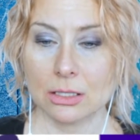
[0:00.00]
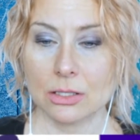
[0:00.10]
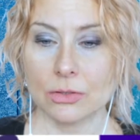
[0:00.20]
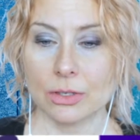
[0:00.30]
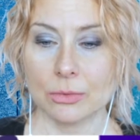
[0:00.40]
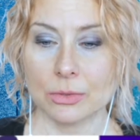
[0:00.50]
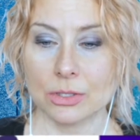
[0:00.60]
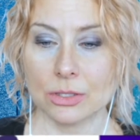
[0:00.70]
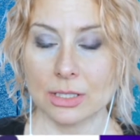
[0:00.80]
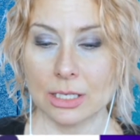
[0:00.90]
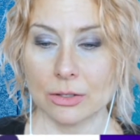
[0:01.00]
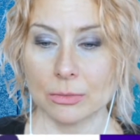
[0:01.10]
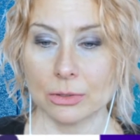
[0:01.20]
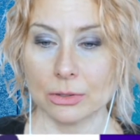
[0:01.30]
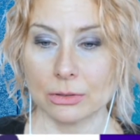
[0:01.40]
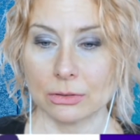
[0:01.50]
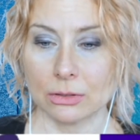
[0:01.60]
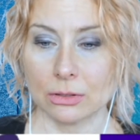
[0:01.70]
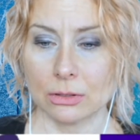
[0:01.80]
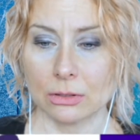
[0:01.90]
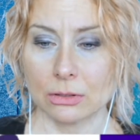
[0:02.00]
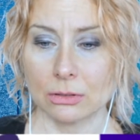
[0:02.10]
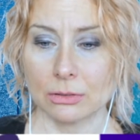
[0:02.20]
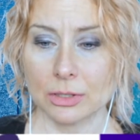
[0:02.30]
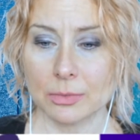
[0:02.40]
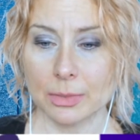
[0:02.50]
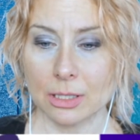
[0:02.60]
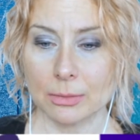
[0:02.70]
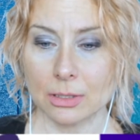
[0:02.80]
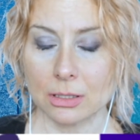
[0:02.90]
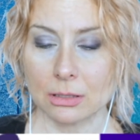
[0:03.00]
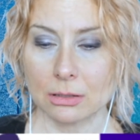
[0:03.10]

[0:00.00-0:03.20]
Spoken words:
So that was just terrible. Oh, this baby.